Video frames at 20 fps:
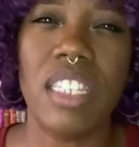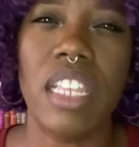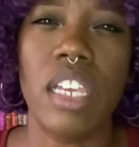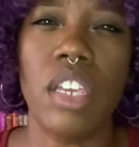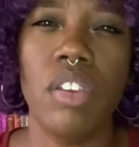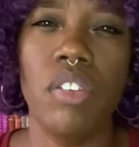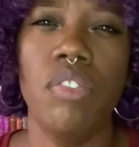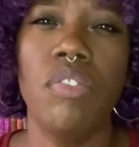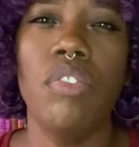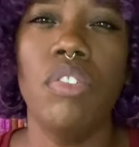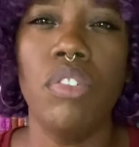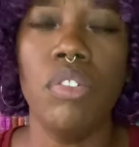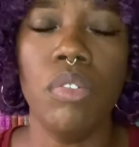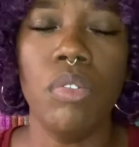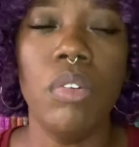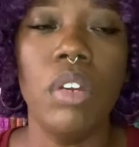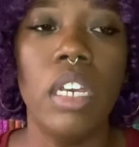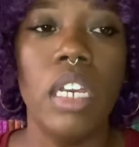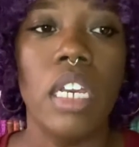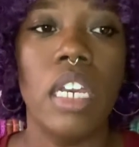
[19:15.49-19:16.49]
Like
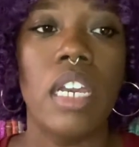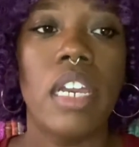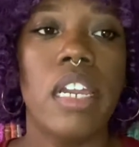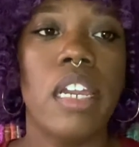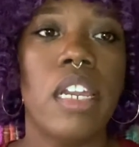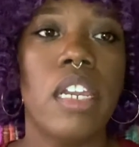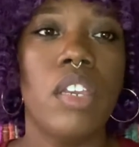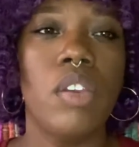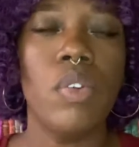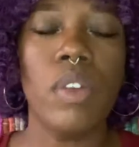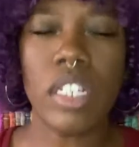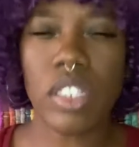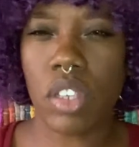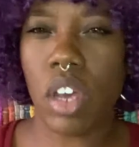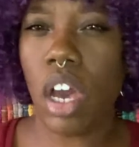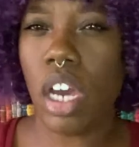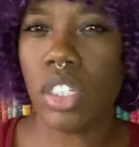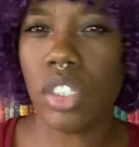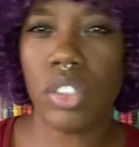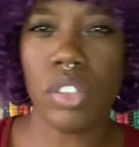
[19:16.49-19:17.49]
you
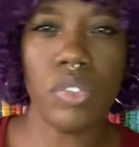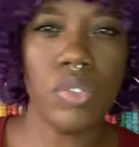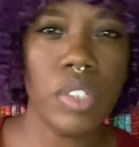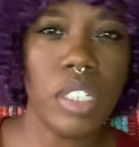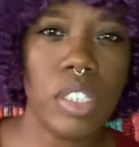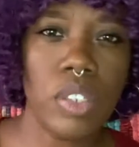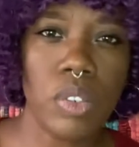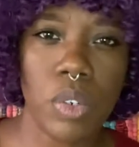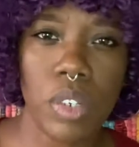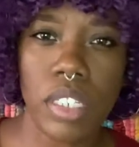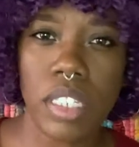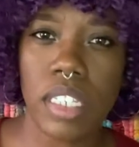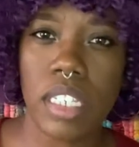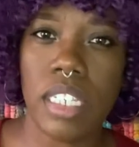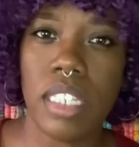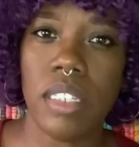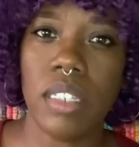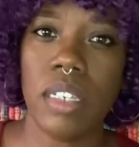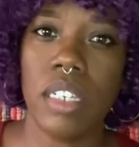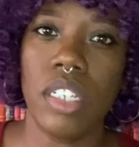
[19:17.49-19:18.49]
exhaust your
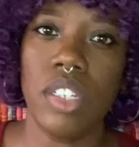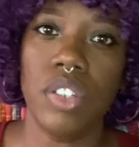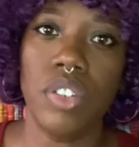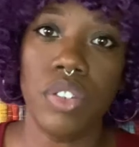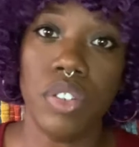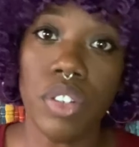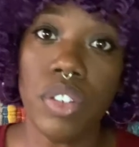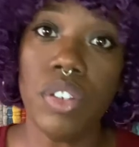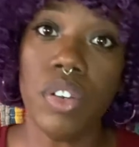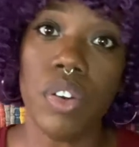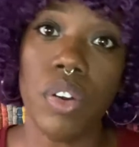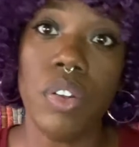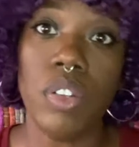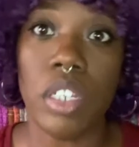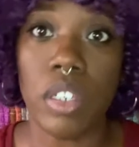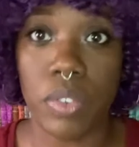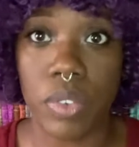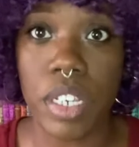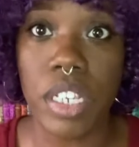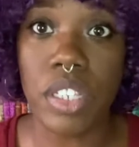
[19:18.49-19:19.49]
resources because you're your
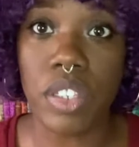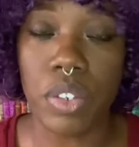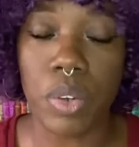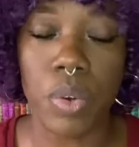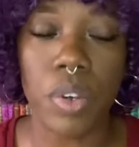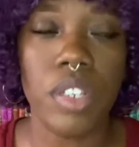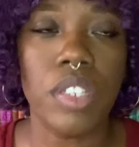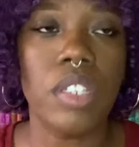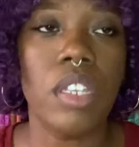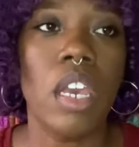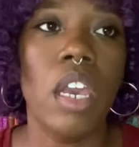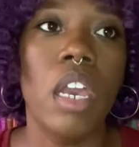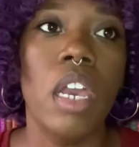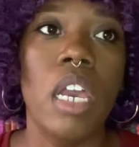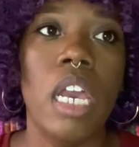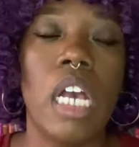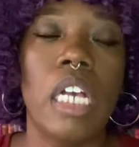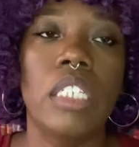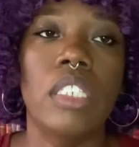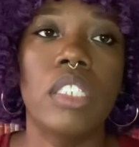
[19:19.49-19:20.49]
only resource.
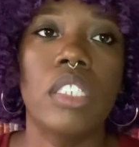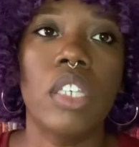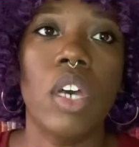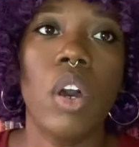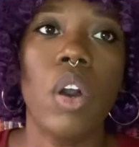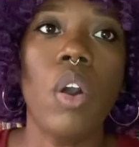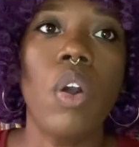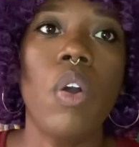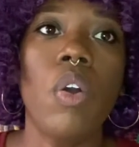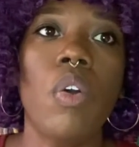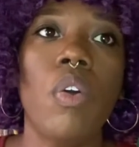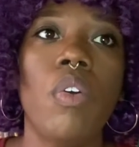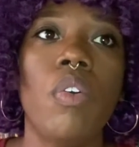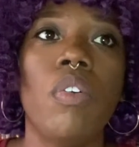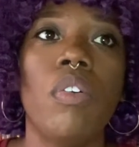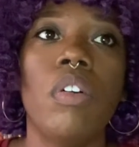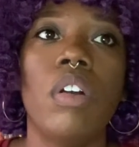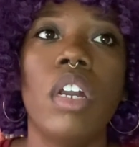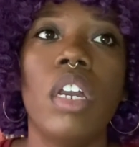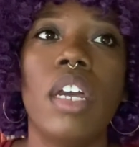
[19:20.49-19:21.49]

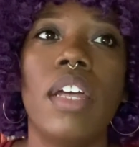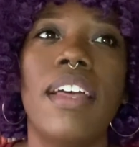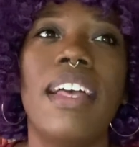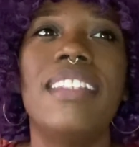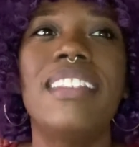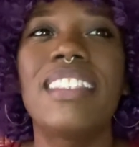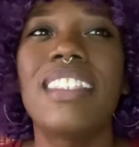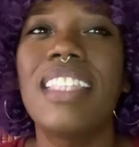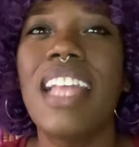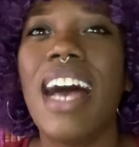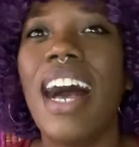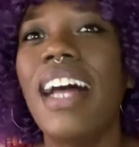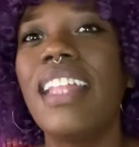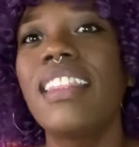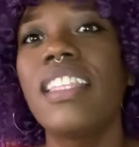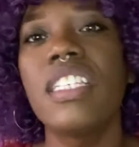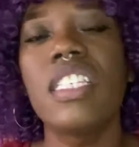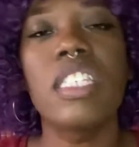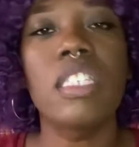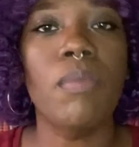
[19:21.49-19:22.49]
So it's not
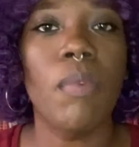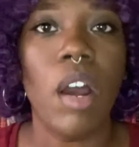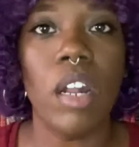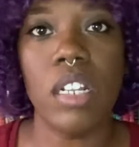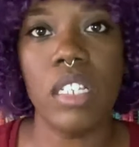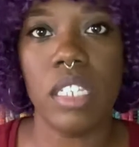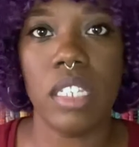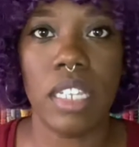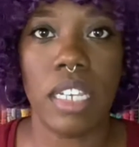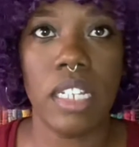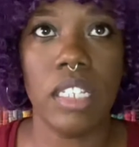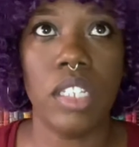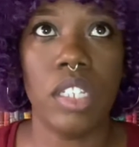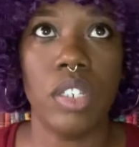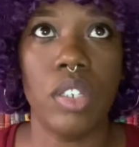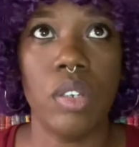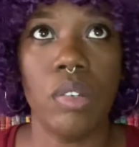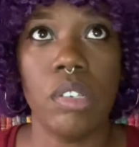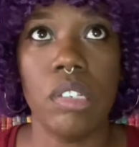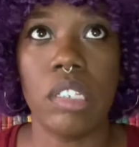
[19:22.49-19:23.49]
the smartest thing to
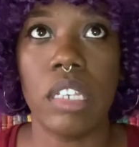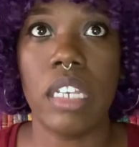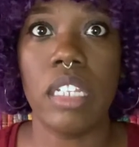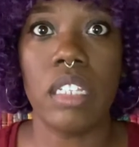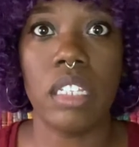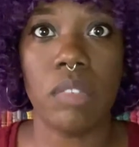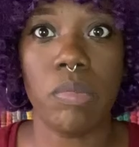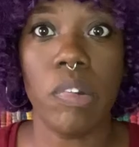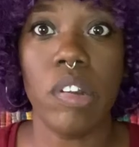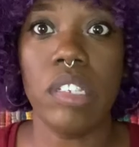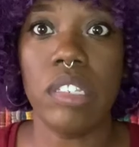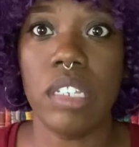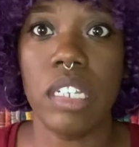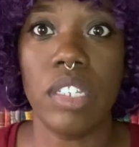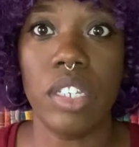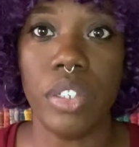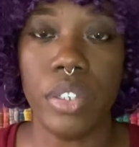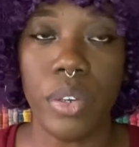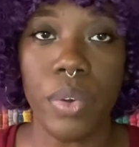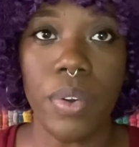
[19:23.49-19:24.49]
do. He's like, the smartest thing
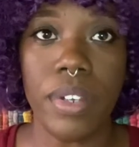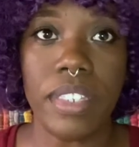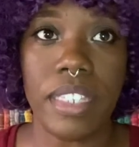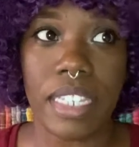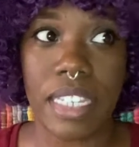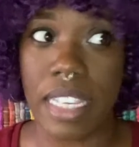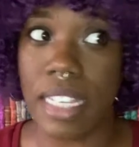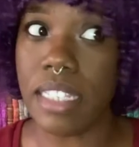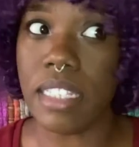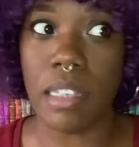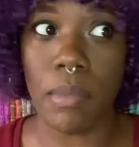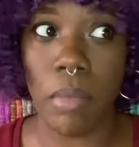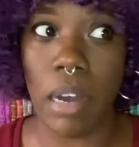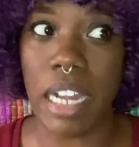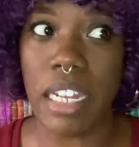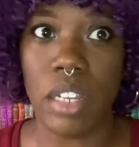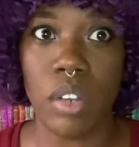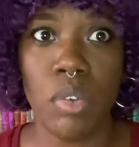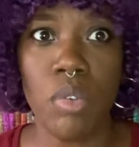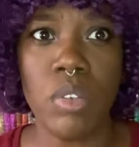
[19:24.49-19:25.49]
to do is to get
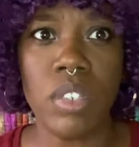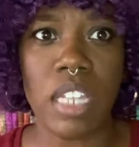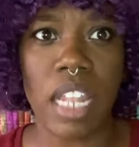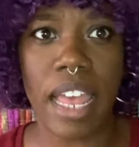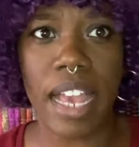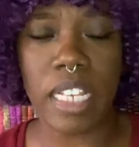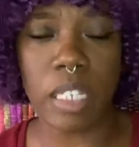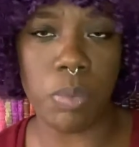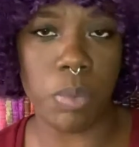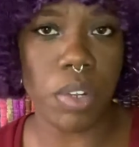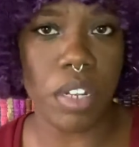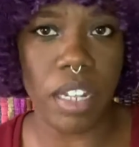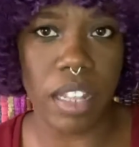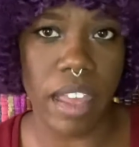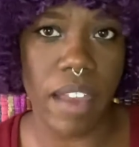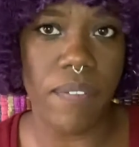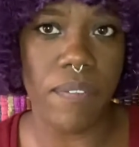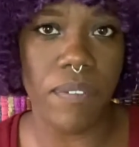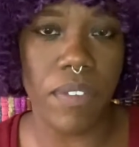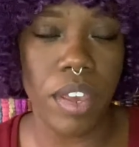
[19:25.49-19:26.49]
somebody who's an expert in
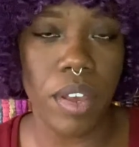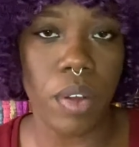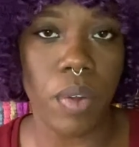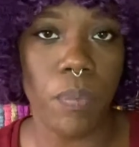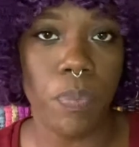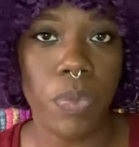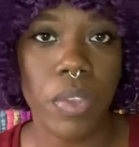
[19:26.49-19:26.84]
that field.